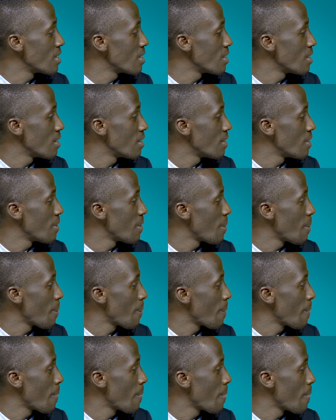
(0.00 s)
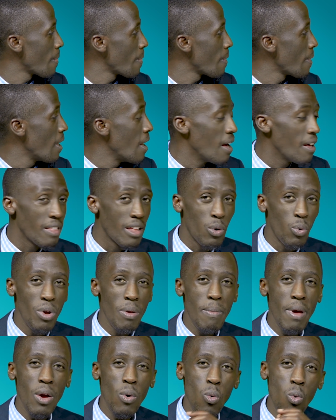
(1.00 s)
Mm-hmm. Amen. That we
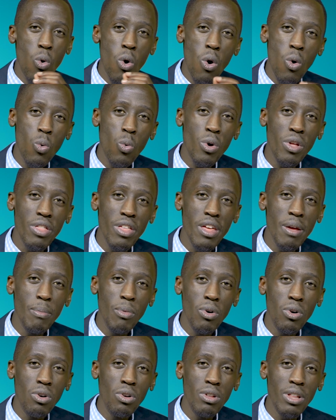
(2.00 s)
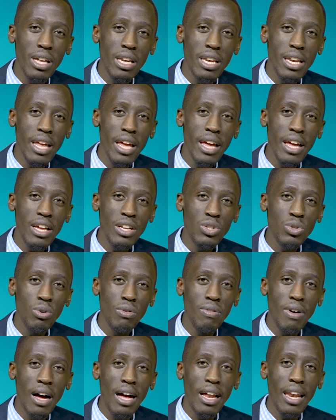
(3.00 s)
may walk with him all the days
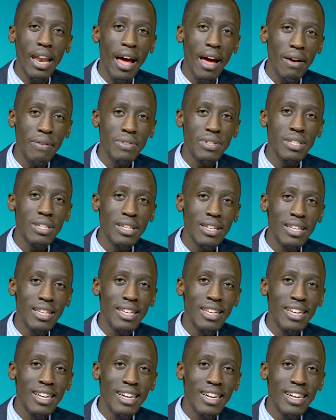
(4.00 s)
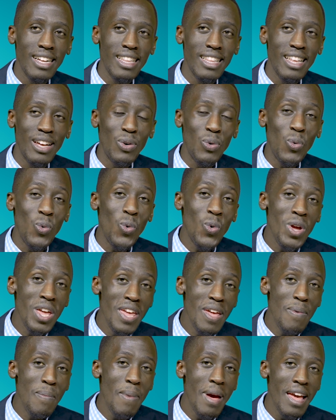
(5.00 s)
of our lives. Hallelujah. That
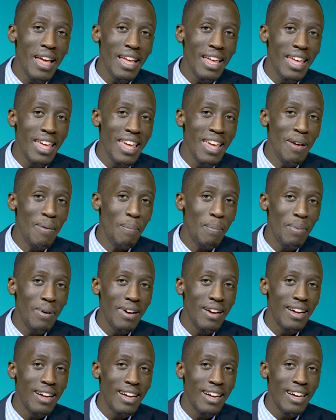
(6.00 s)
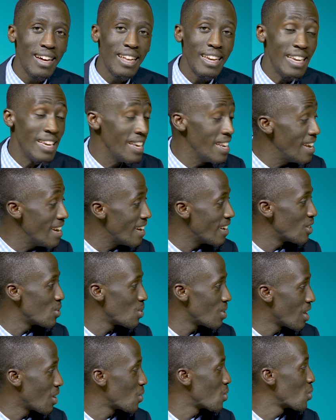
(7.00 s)
we may keep near to the mm-hmm.